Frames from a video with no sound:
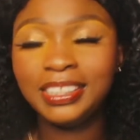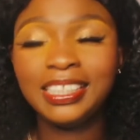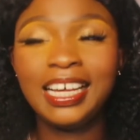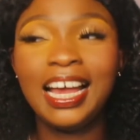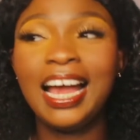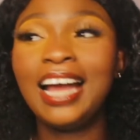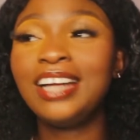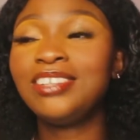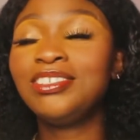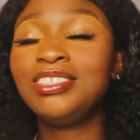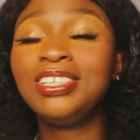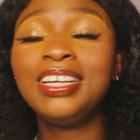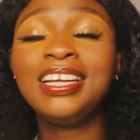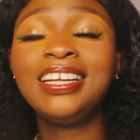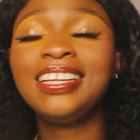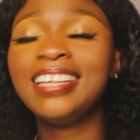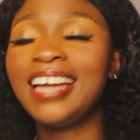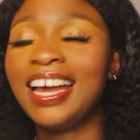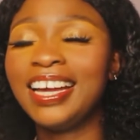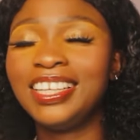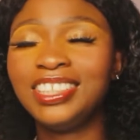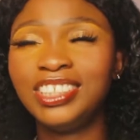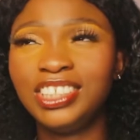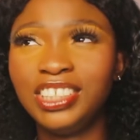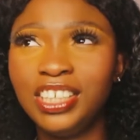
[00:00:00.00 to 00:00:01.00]
They're actually
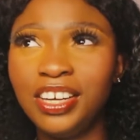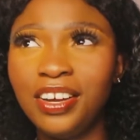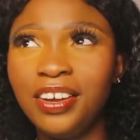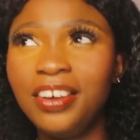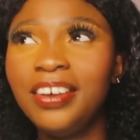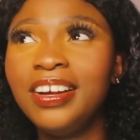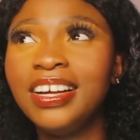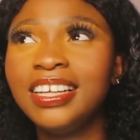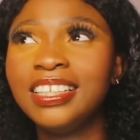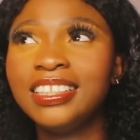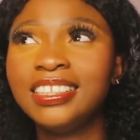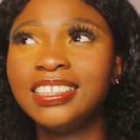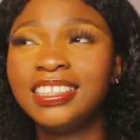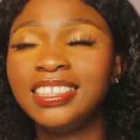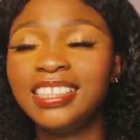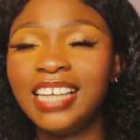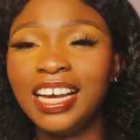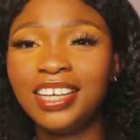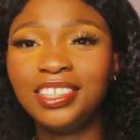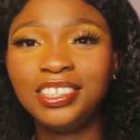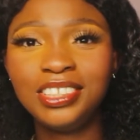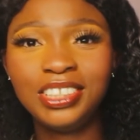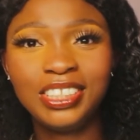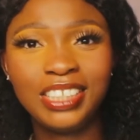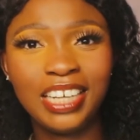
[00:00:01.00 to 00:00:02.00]
Nigerians.
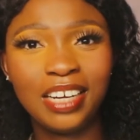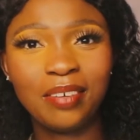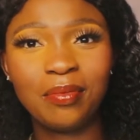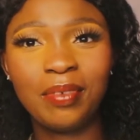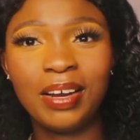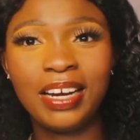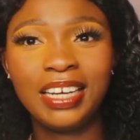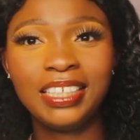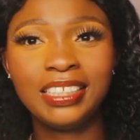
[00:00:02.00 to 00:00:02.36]
I just checked my list